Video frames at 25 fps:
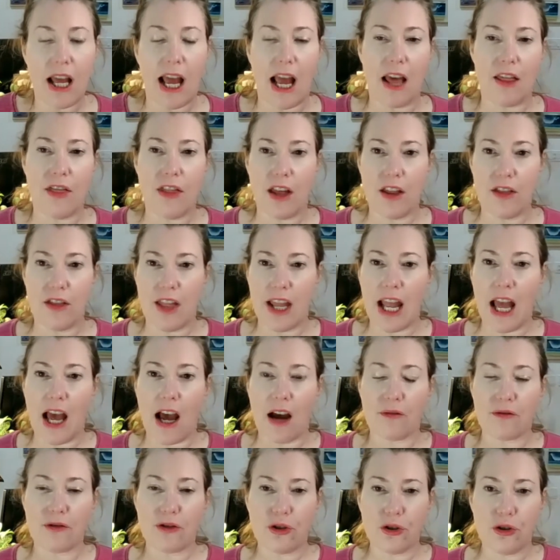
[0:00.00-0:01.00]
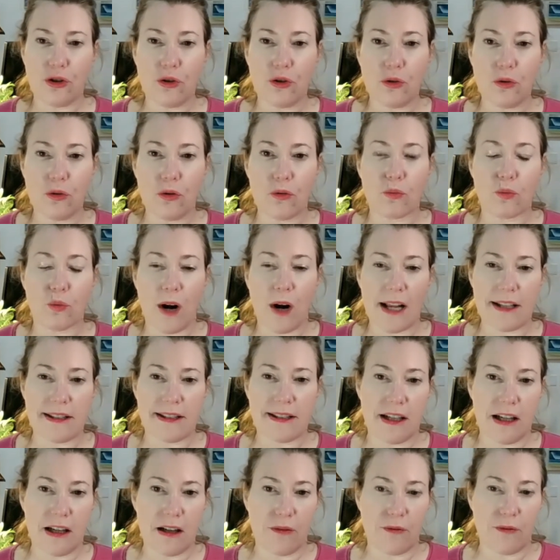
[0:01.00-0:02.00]
And then they have two
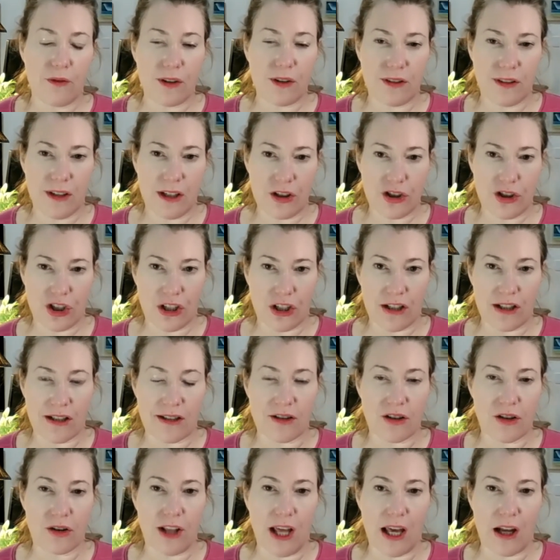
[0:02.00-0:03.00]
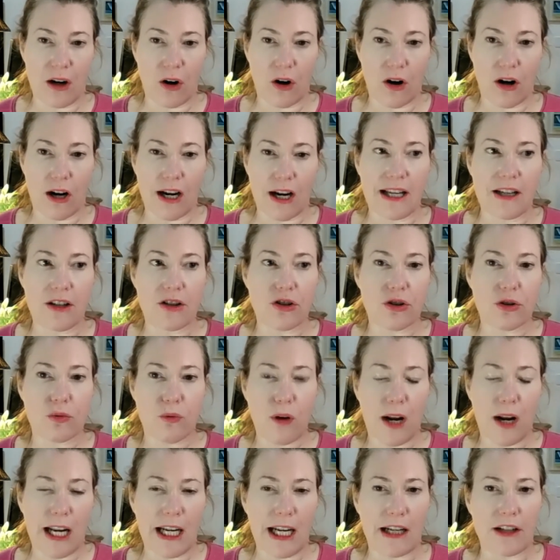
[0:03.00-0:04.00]
resident physicians that are in
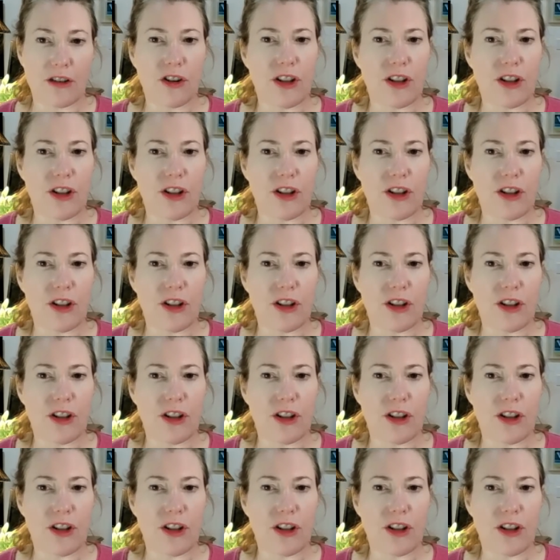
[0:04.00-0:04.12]
training.